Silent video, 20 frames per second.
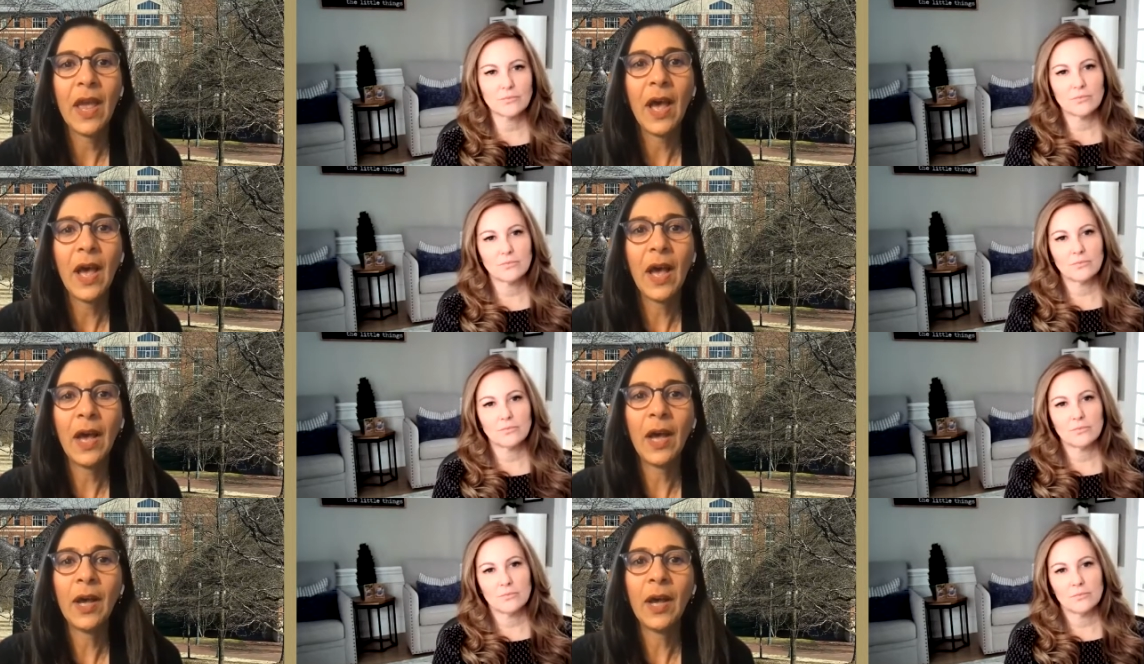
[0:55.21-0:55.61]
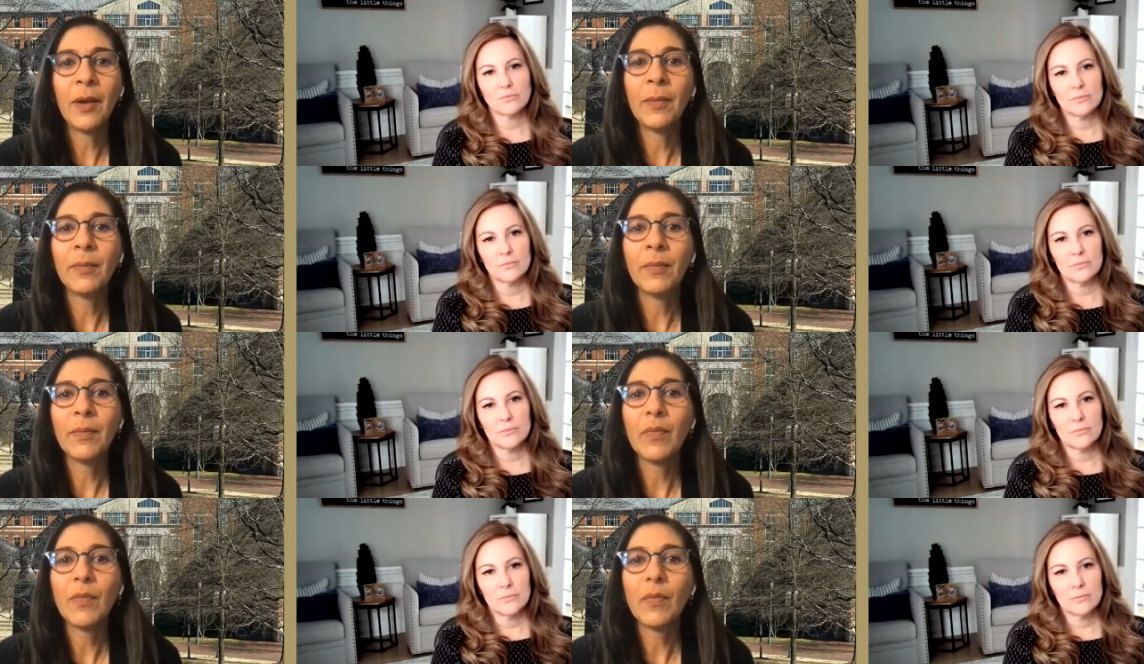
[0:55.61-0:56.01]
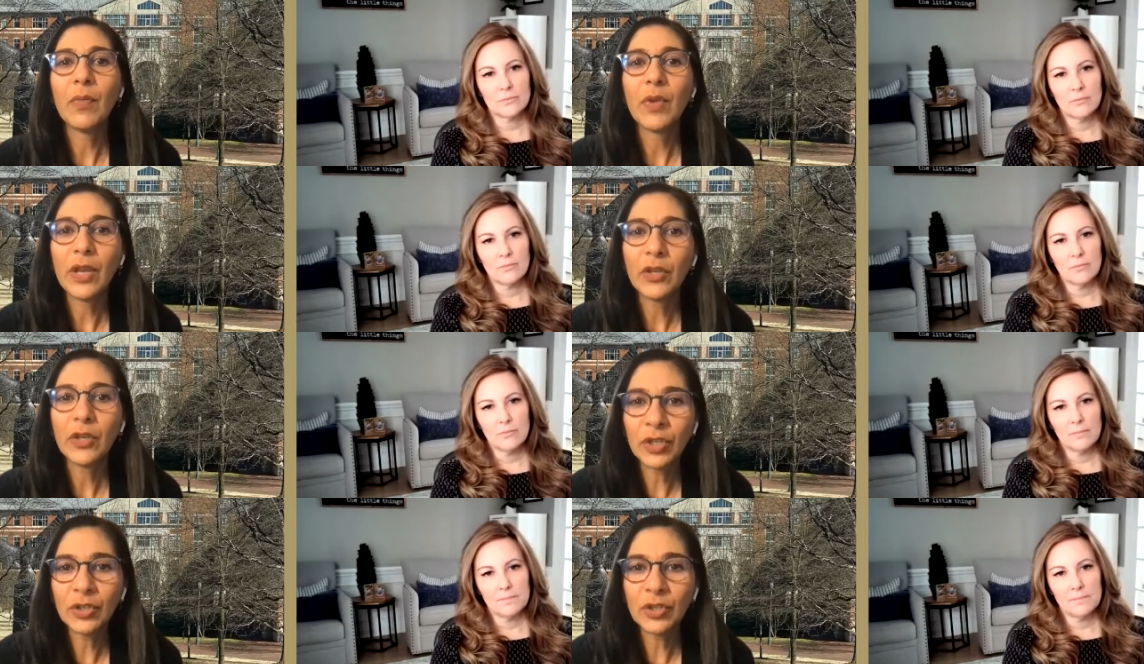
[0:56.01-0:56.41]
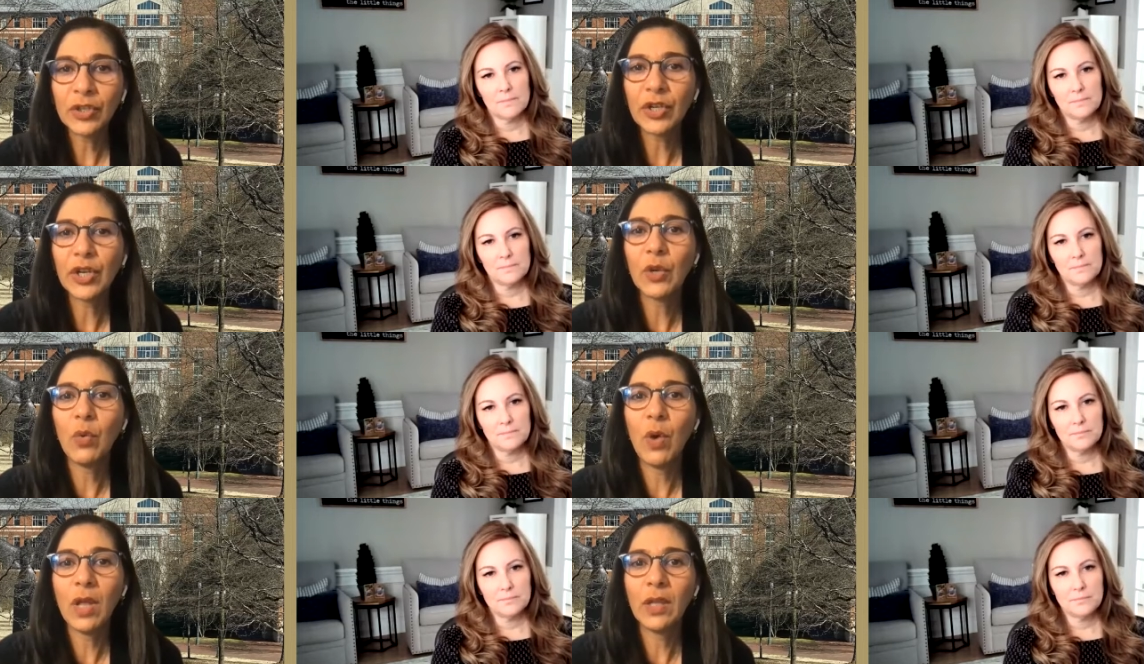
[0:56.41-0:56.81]
Speaker 1: Um, gender
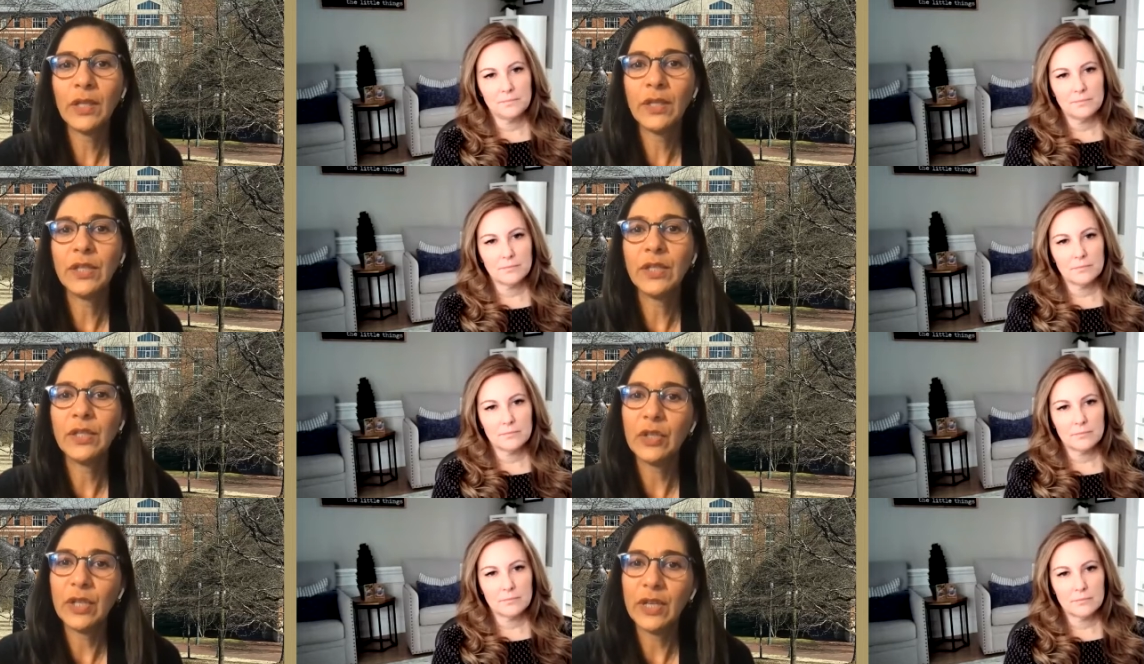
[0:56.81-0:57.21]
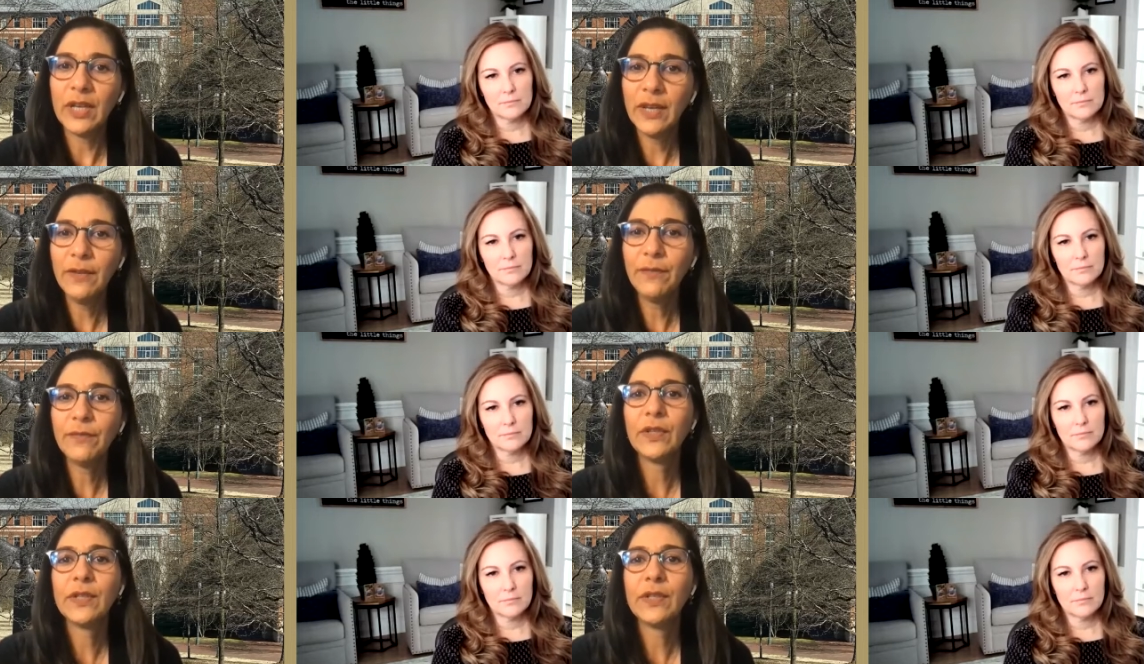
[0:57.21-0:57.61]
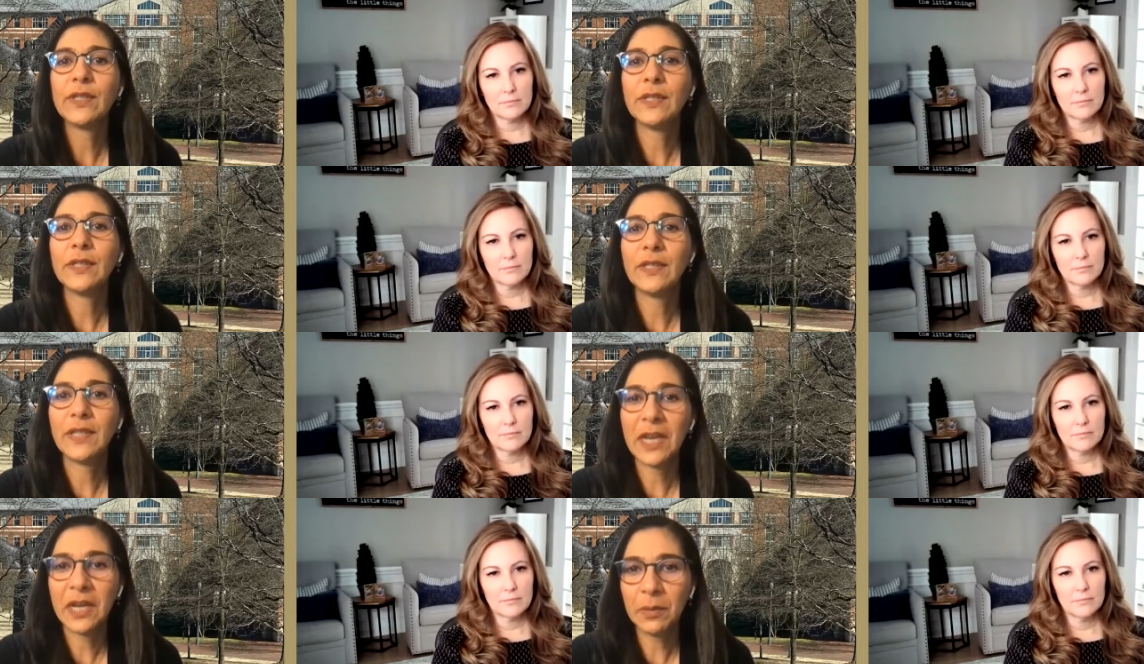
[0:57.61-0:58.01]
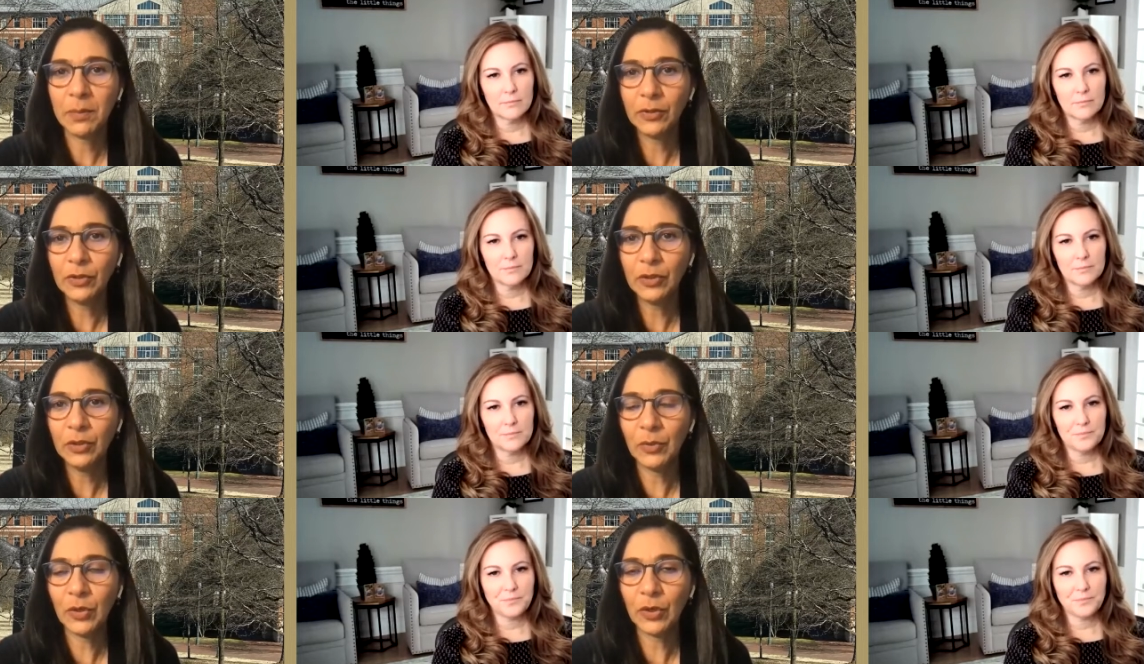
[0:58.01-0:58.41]
equality today for a sustainable
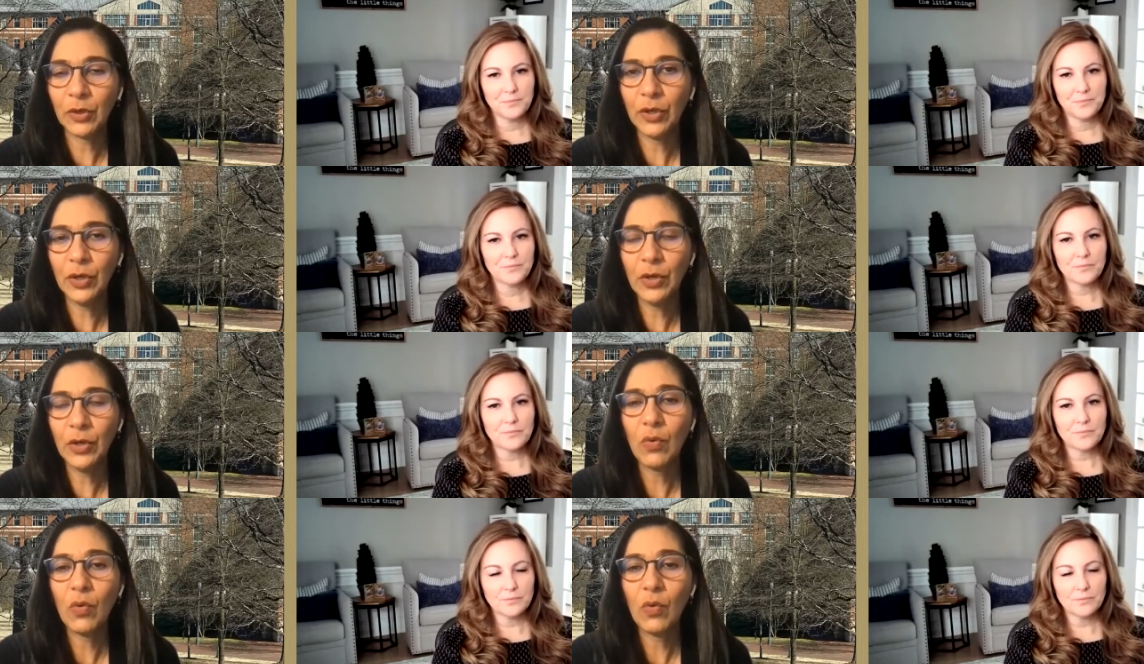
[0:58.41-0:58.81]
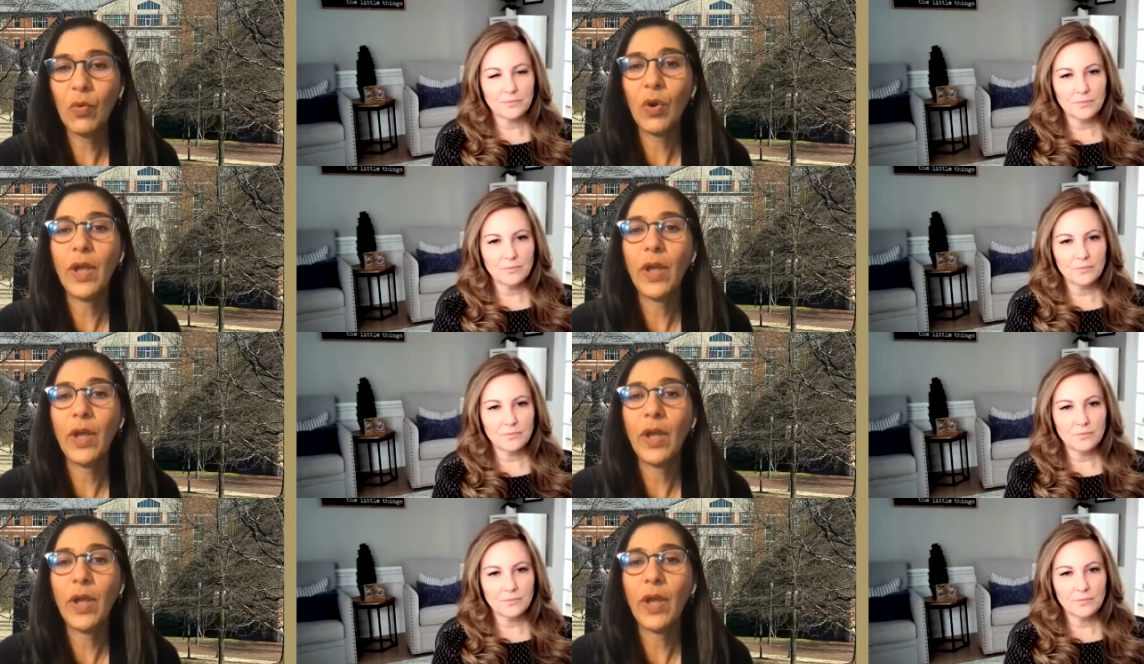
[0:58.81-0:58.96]
tomorrow.